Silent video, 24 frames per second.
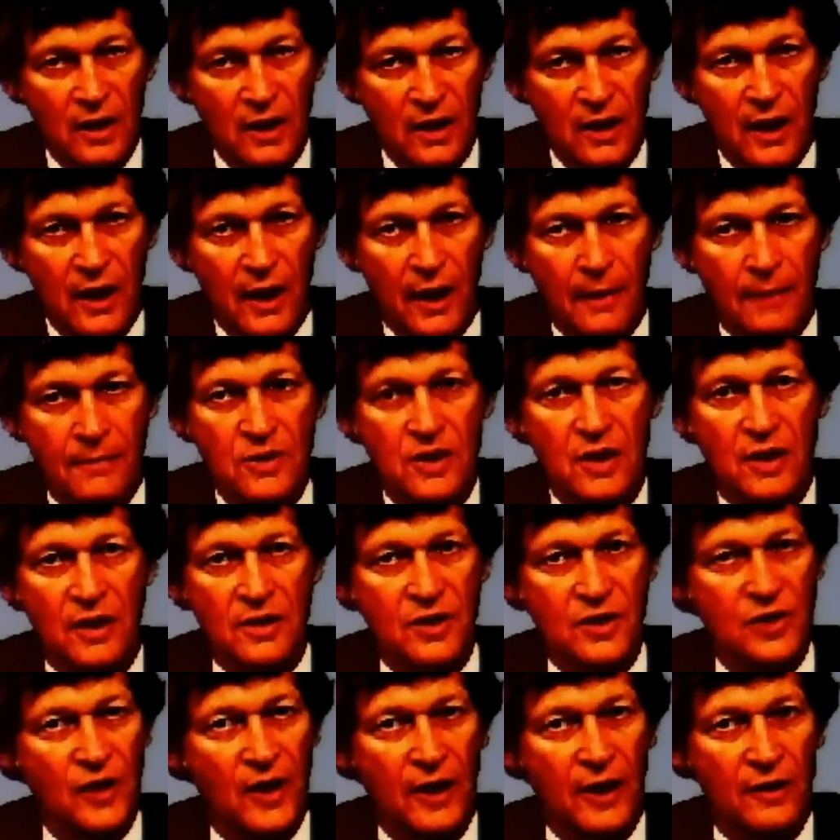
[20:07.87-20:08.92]
times
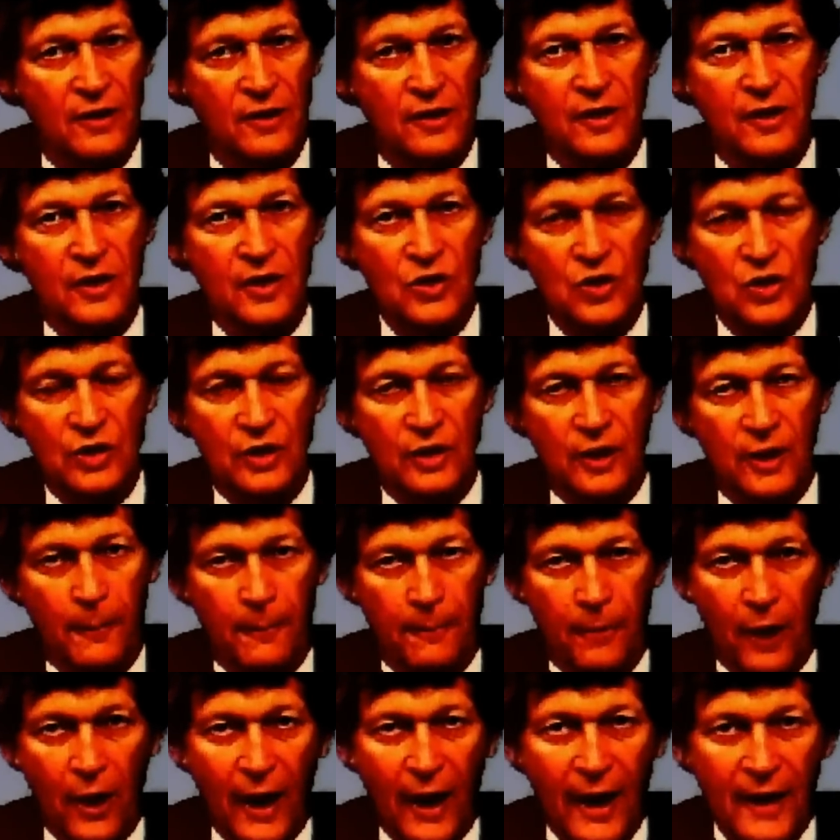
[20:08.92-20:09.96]
as standard engineering
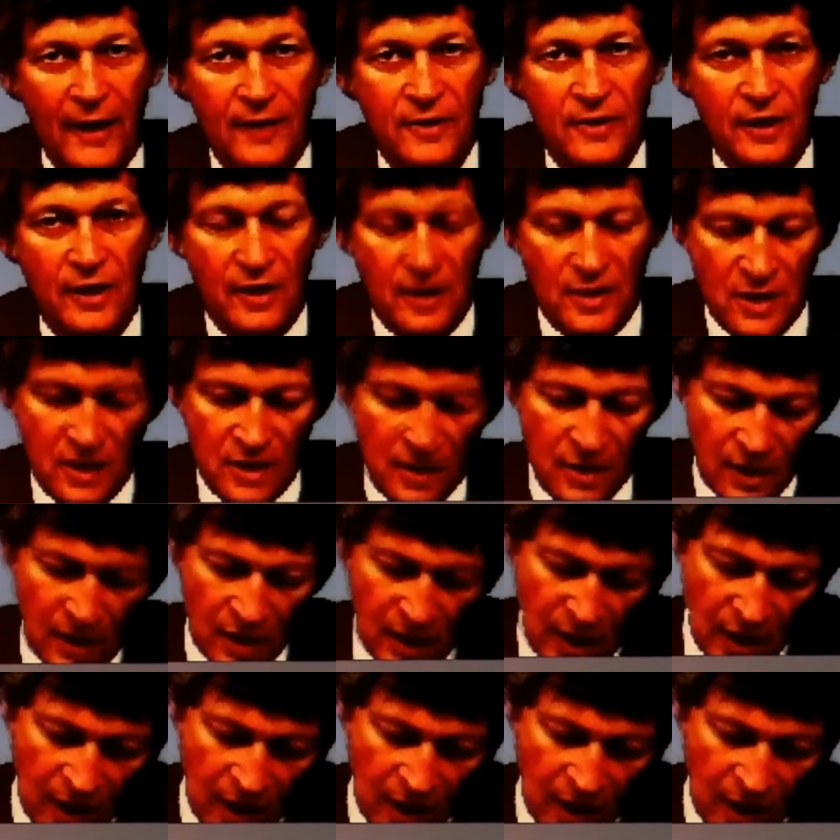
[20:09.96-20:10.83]
practice.